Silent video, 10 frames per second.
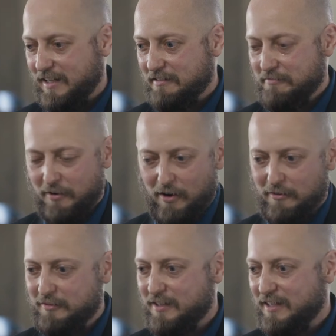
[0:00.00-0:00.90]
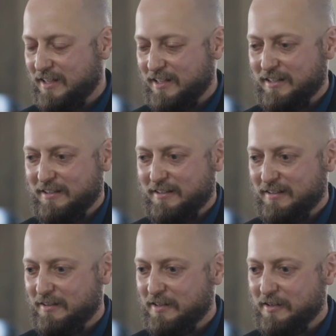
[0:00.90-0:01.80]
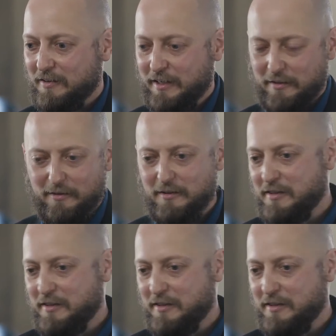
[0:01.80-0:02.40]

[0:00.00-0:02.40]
involved in you know either